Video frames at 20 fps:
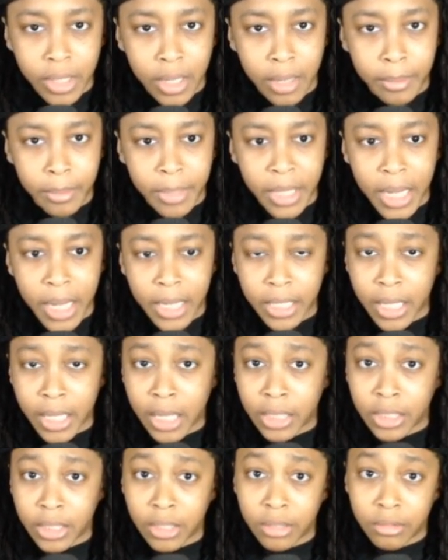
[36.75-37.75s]
Um, a lot of
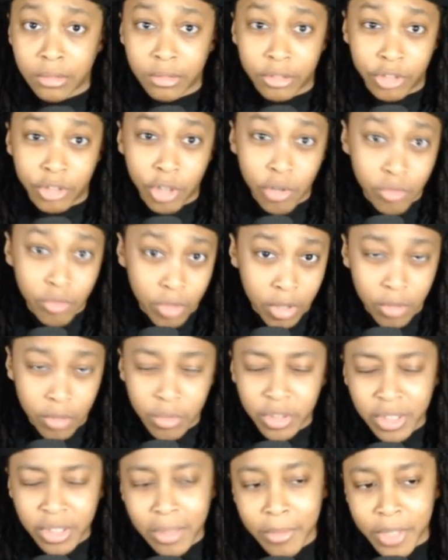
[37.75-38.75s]
y'all don't know.
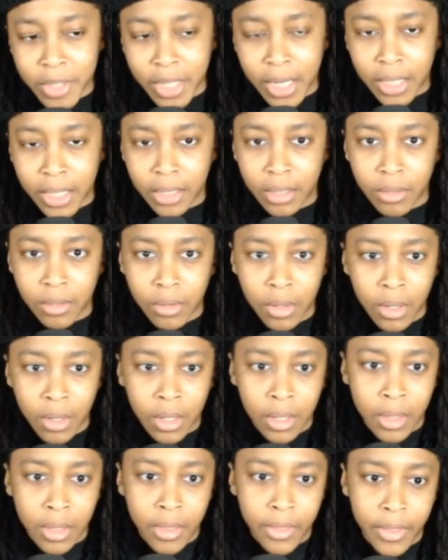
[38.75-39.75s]
Well, some of y'all know
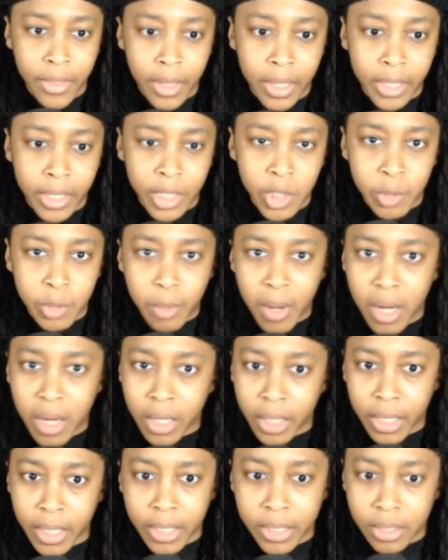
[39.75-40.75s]
that these
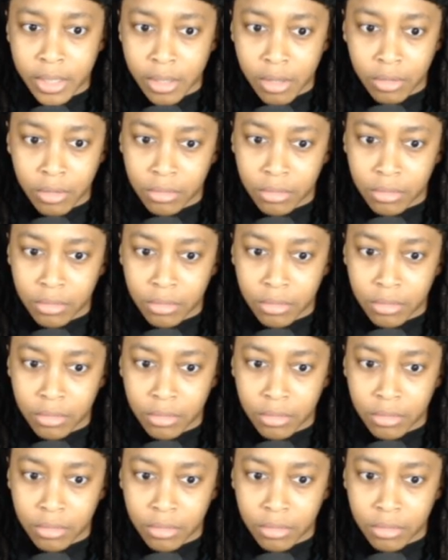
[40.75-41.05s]
podcasts